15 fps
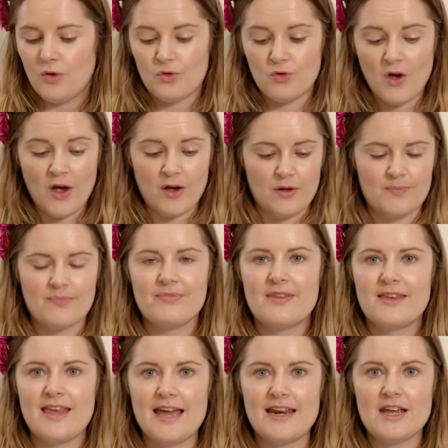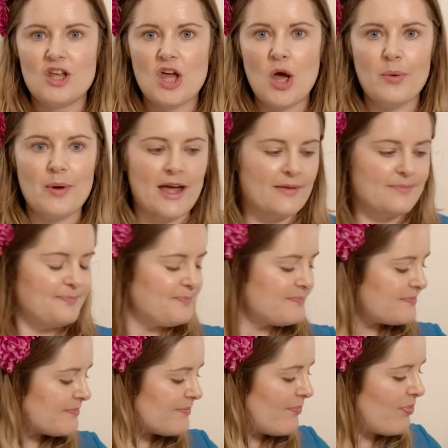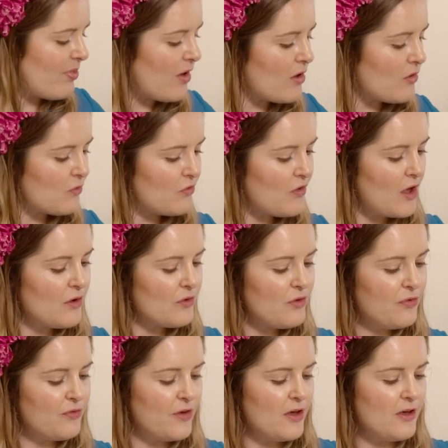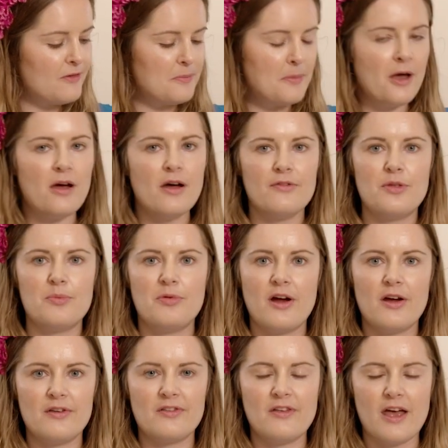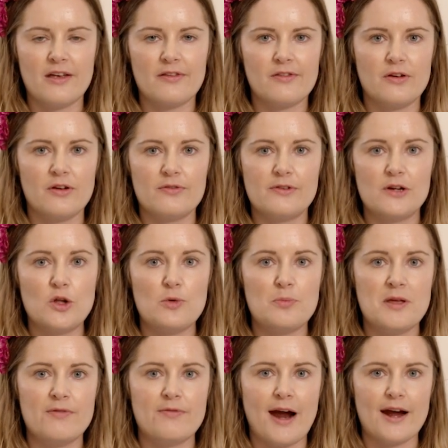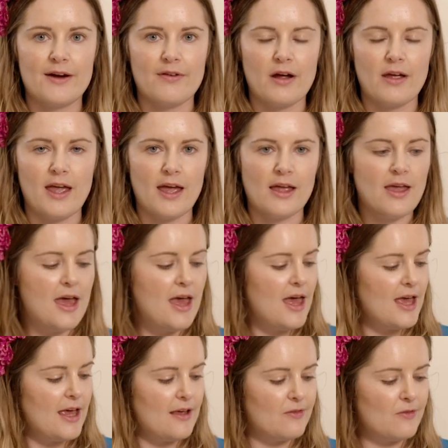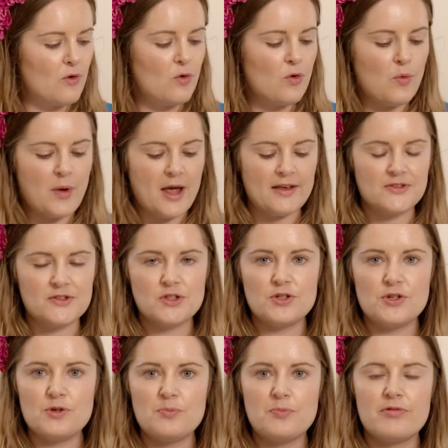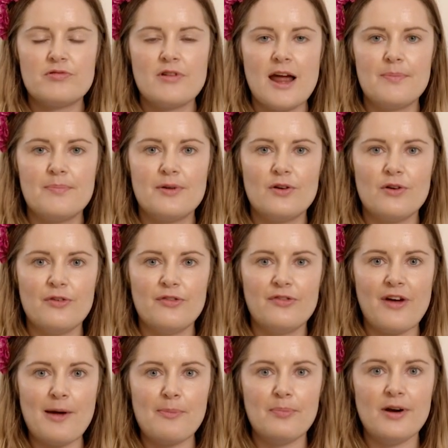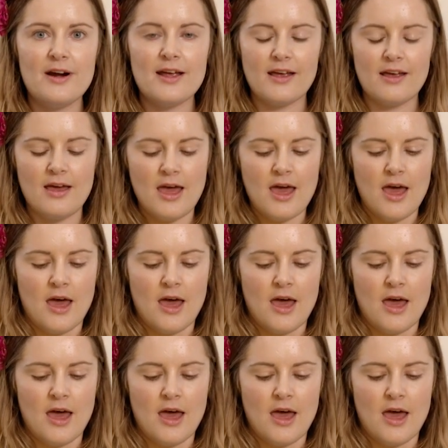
So, getting going. So the first part of the process of loopy rag rugging is always to prep your fabric.